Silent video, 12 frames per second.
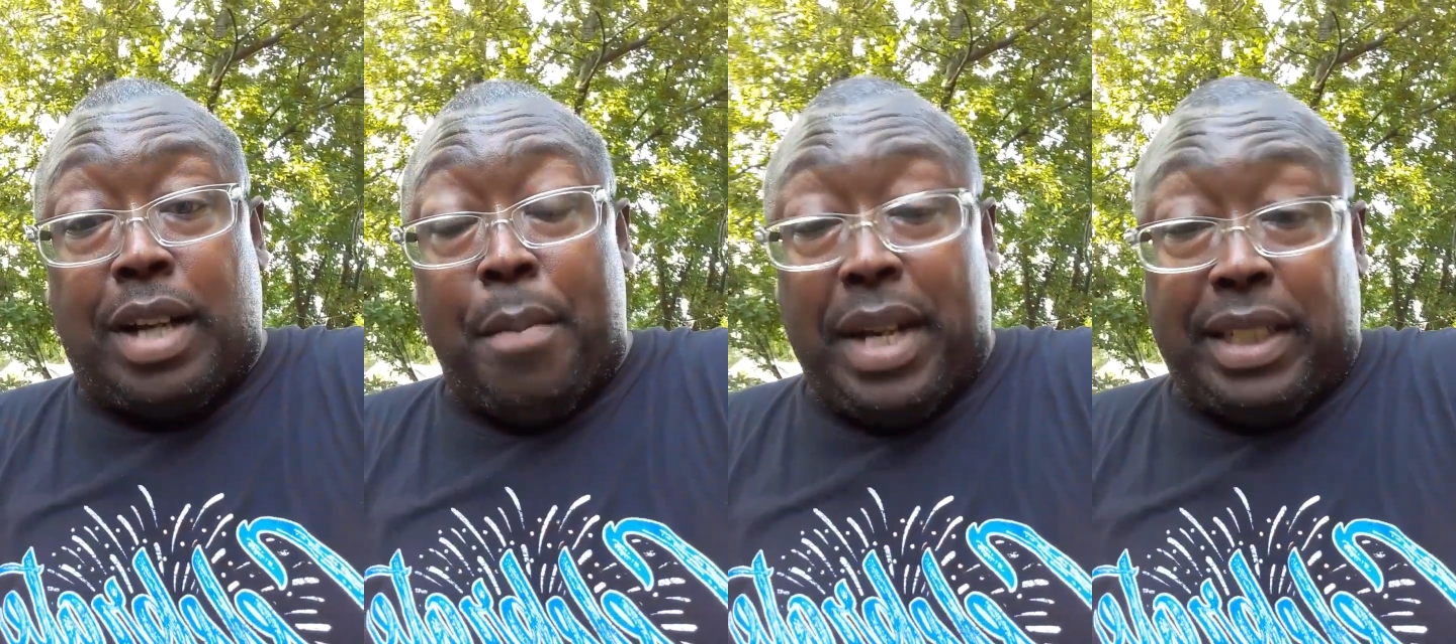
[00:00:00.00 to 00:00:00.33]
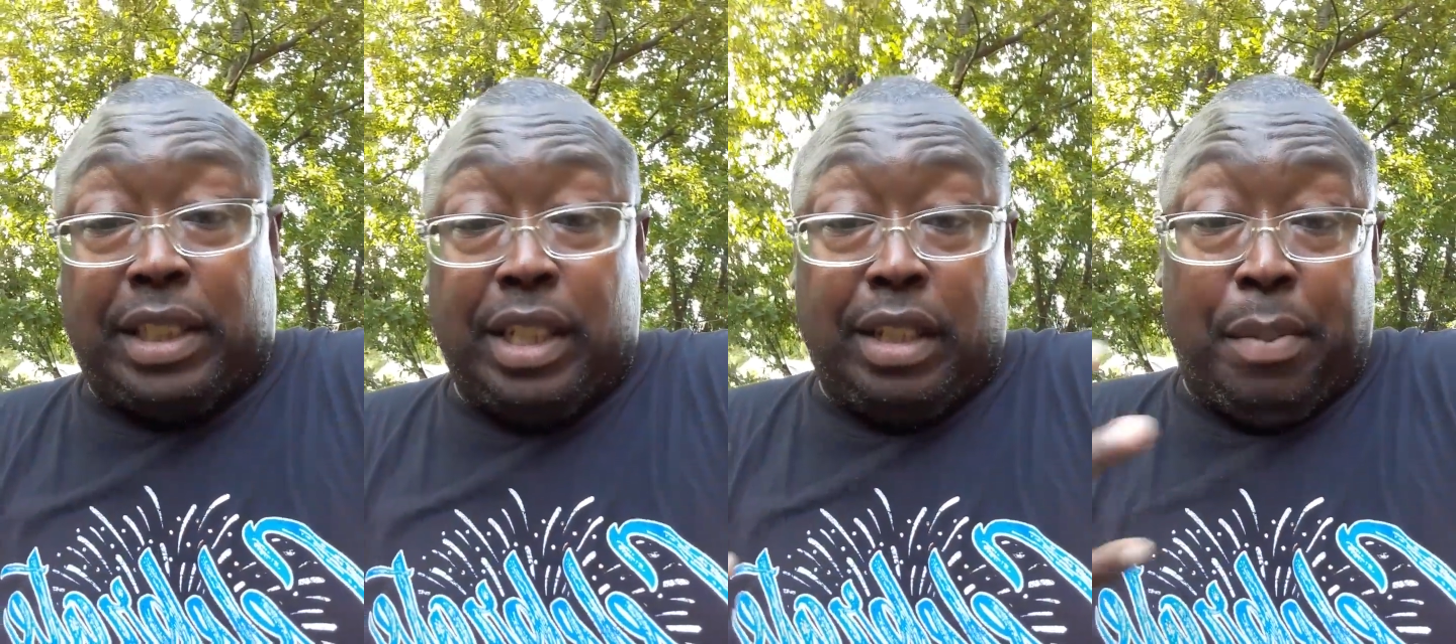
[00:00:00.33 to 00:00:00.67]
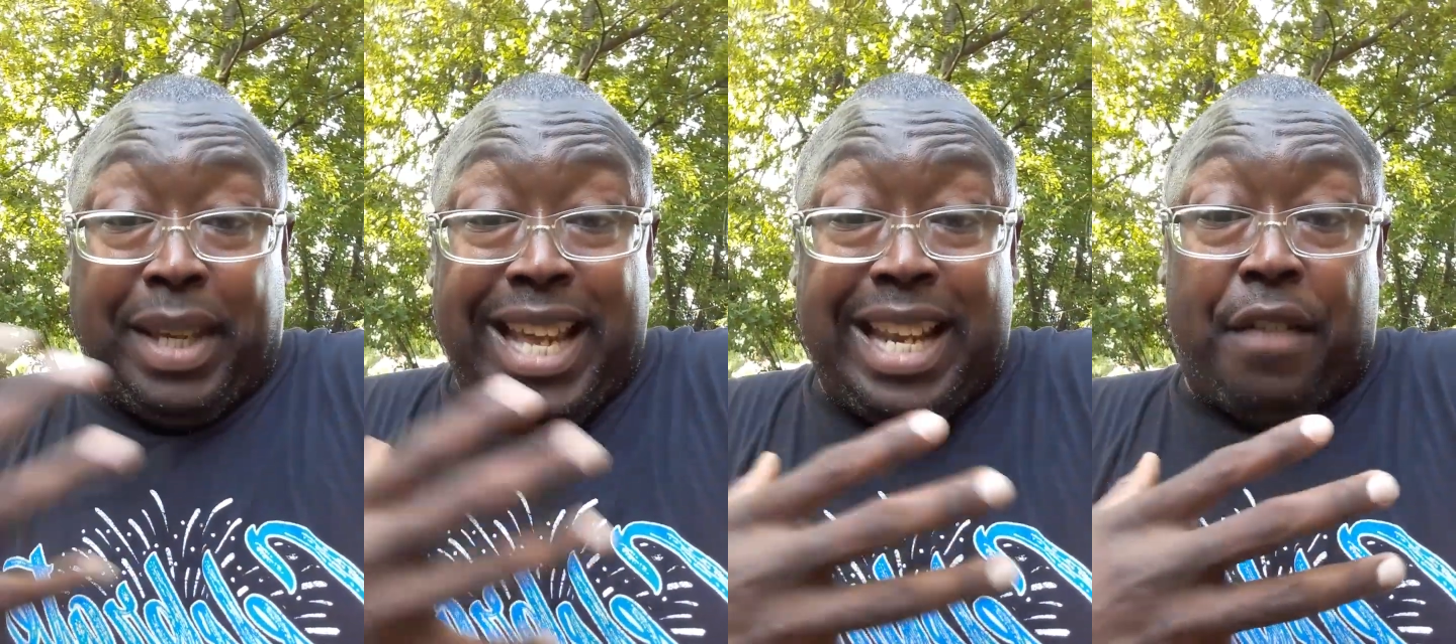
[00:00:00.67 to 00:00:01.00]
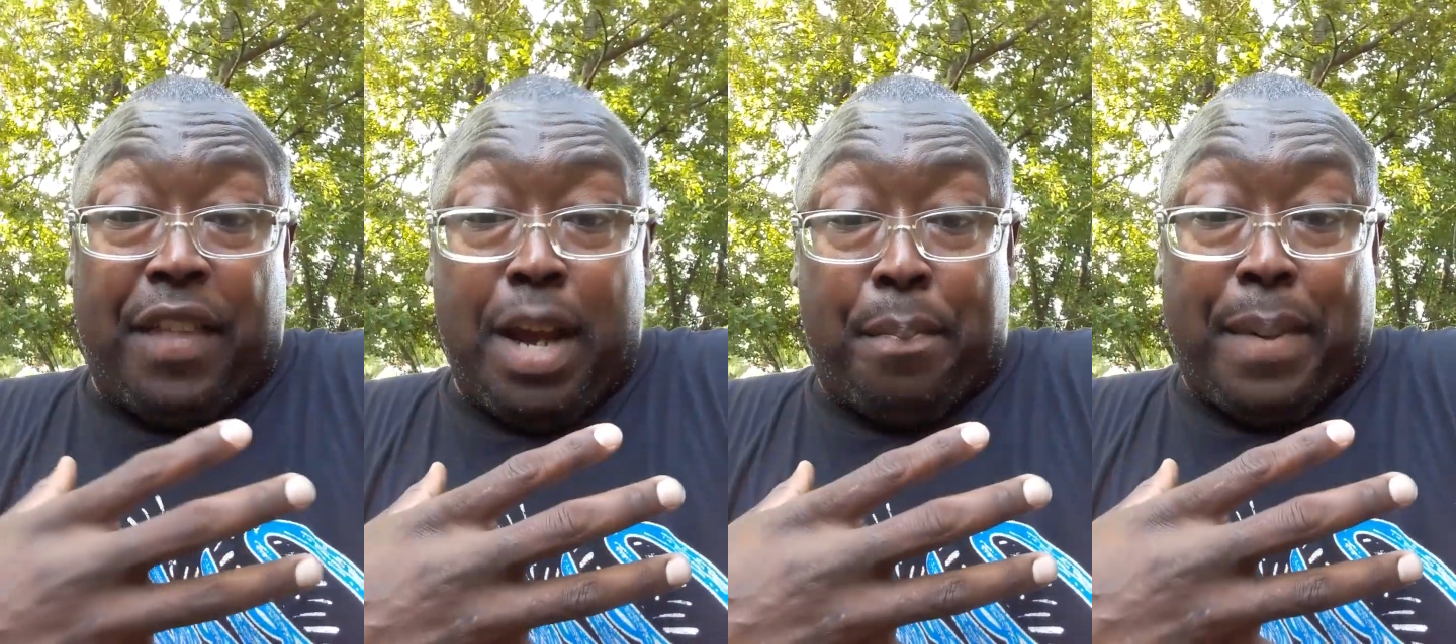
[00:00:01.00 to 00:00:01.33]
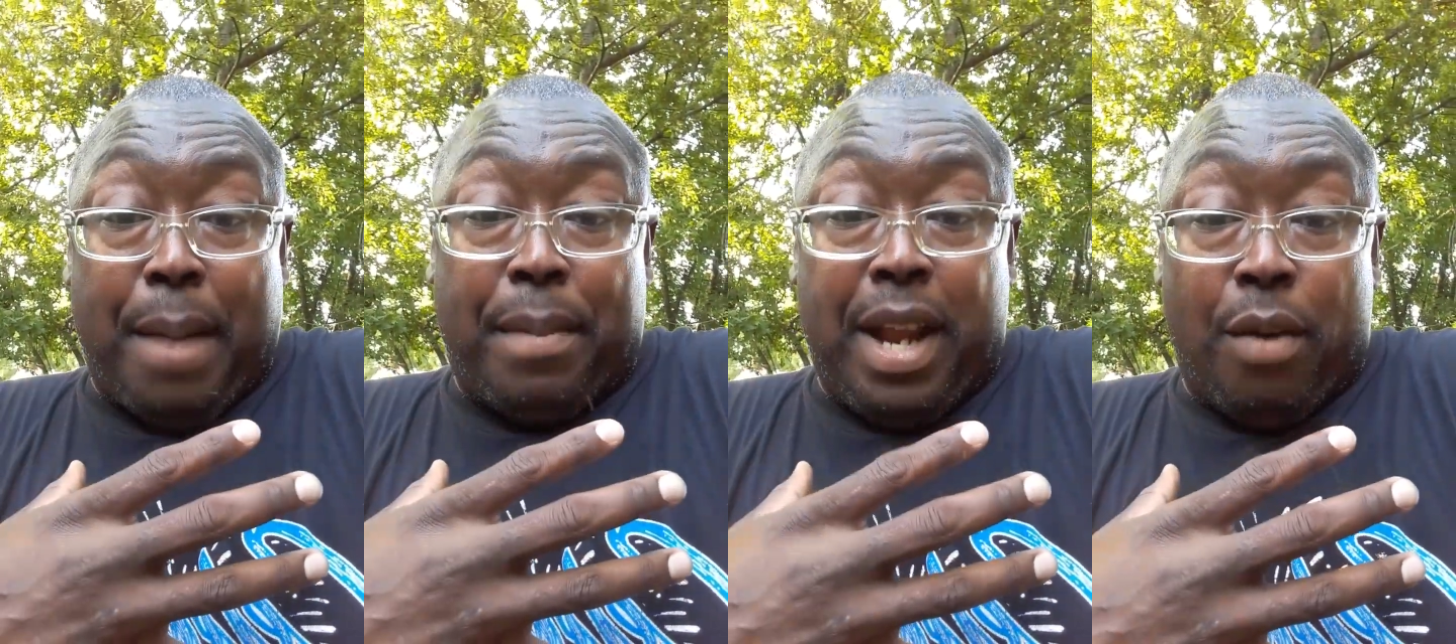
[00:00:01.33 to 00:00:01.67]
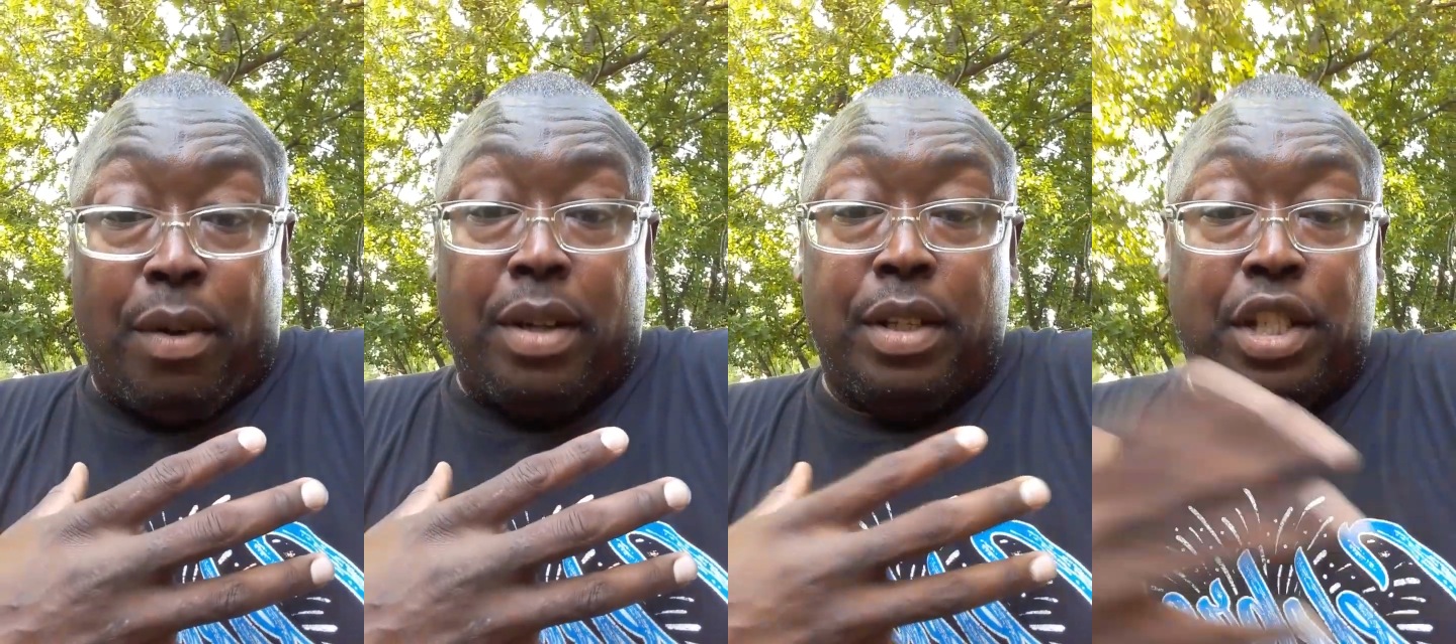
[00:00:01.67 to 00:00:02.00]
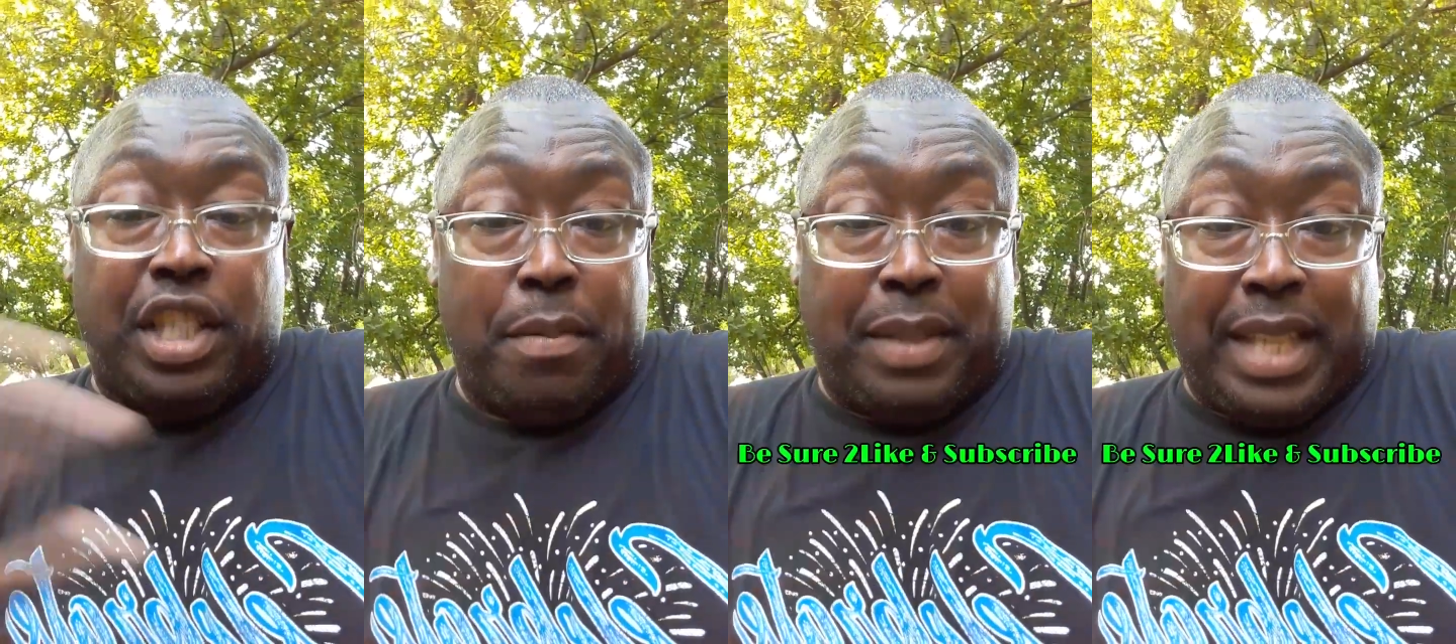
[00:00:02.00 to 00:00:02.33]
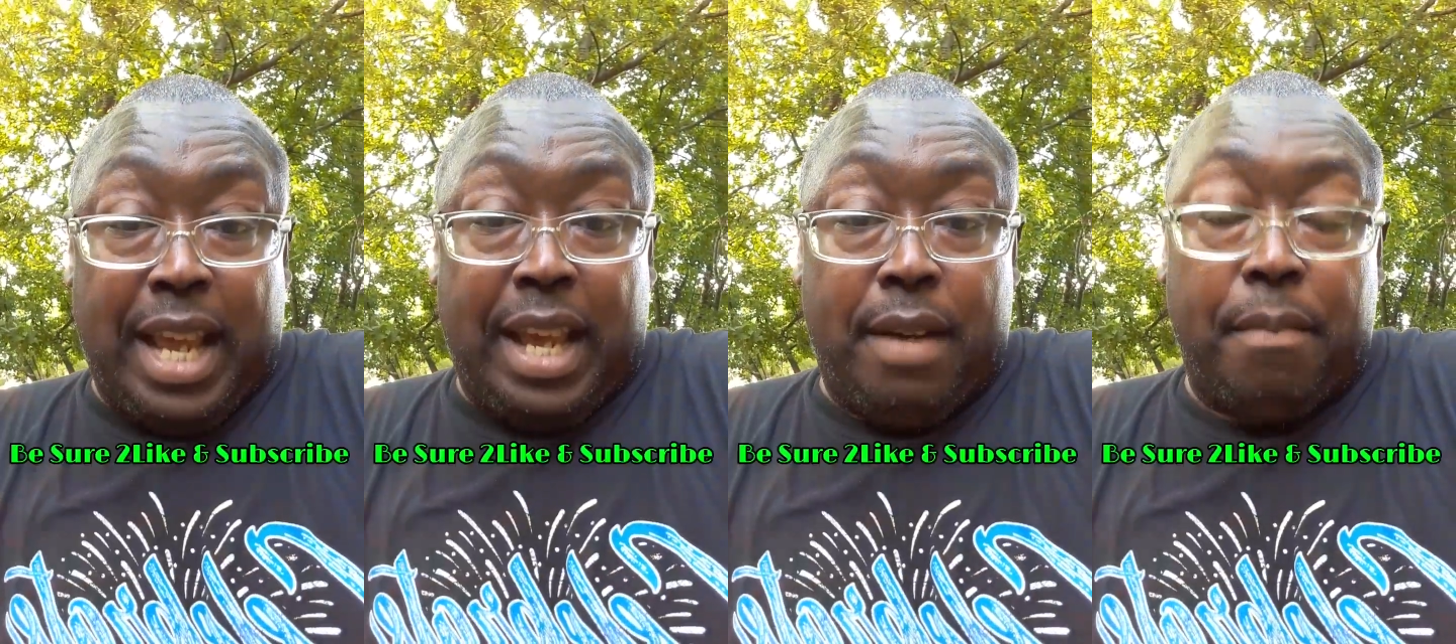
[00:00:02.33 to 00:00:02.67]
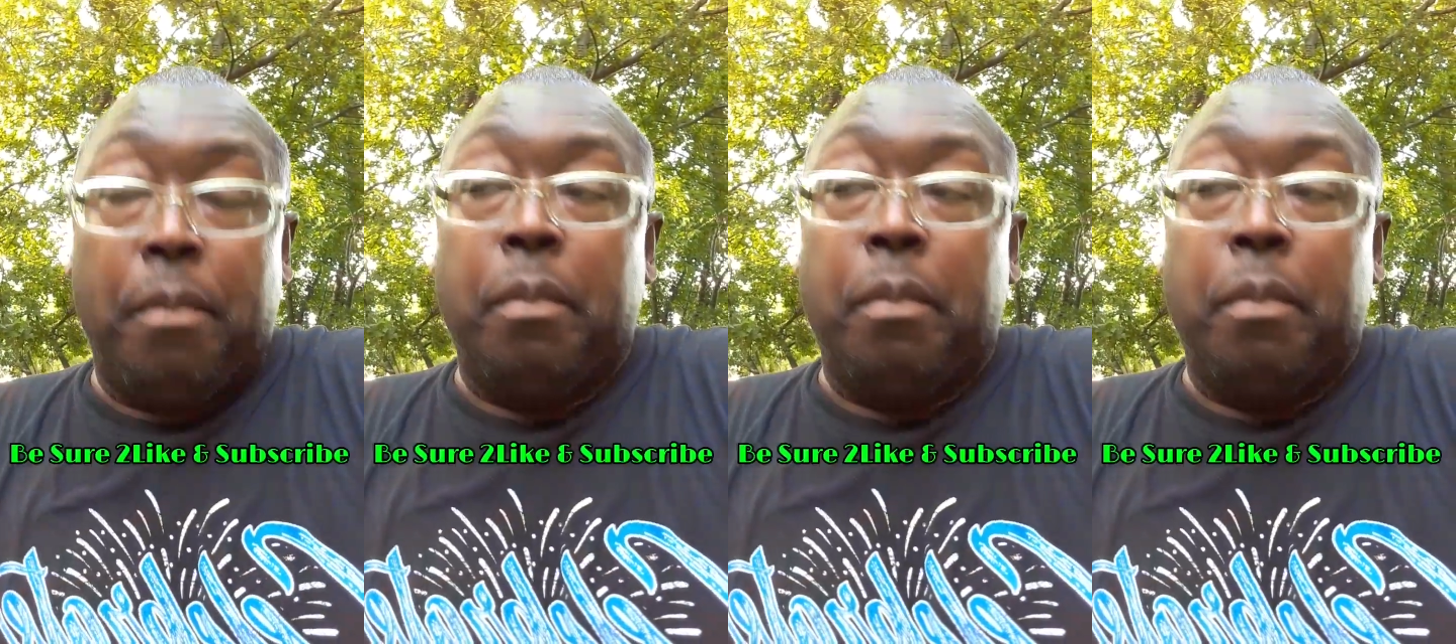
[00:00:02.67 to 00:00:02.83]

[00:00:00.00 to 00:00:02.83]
coming into the beginning of the hip-hop era. You see what I'm saying?